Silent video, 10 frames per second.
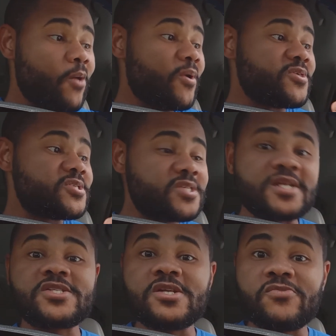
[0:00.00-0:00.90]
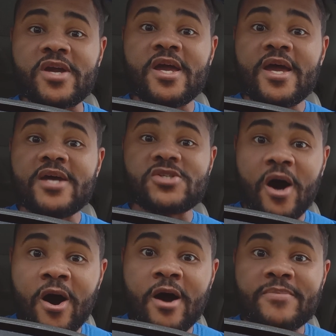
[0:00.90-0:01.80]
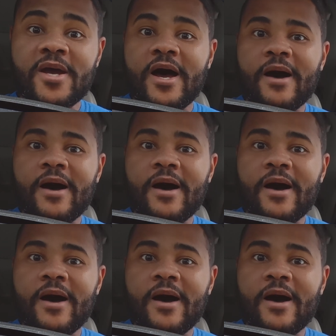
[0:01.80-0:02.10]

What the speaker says: where the citizenry is armed.